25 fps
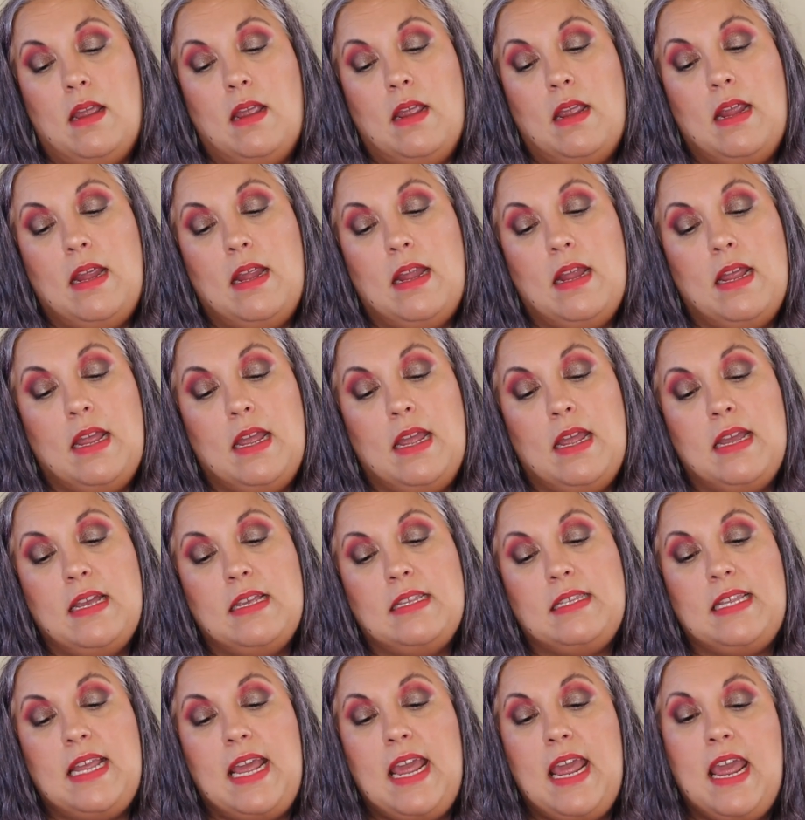It
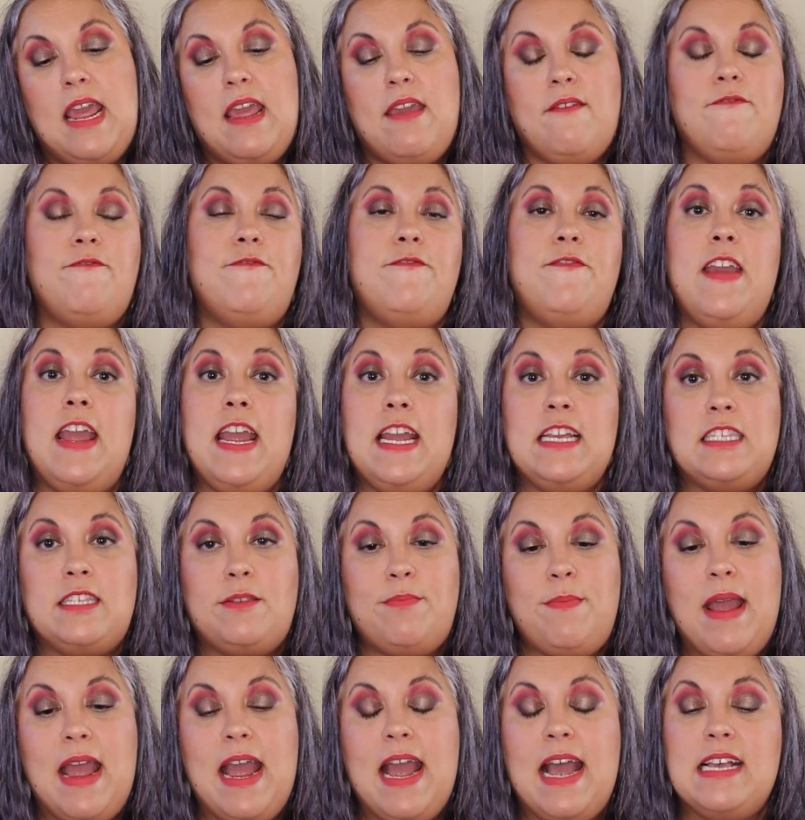is a
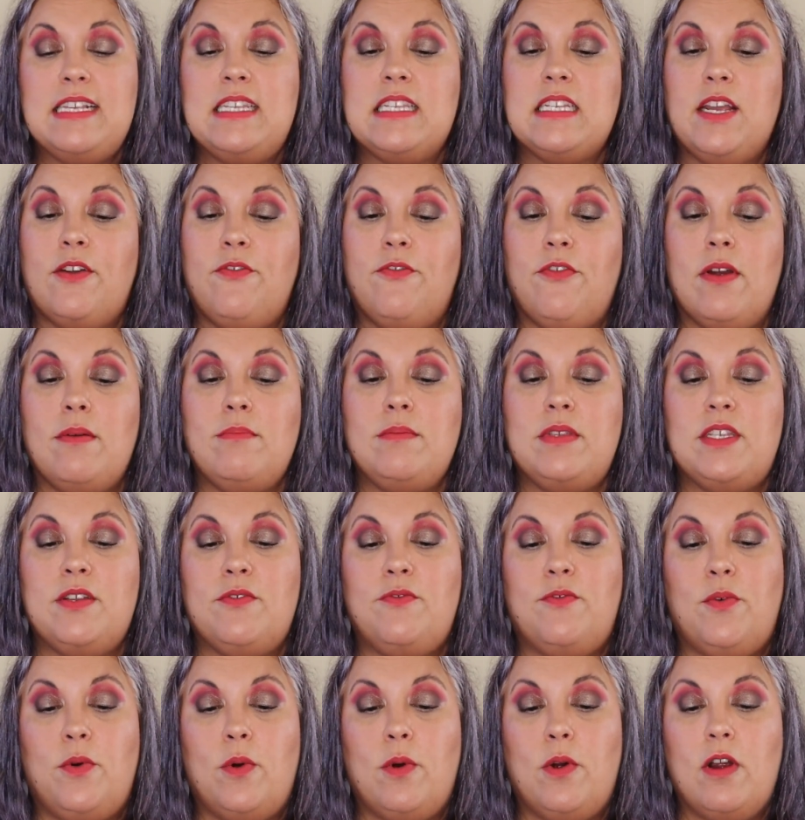face mask from
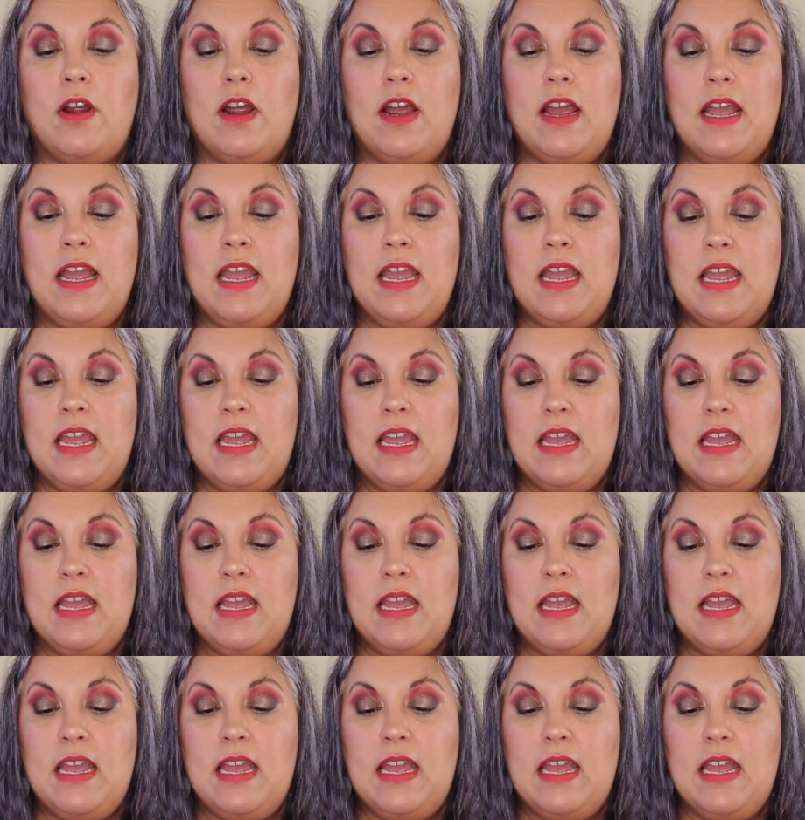Sephora.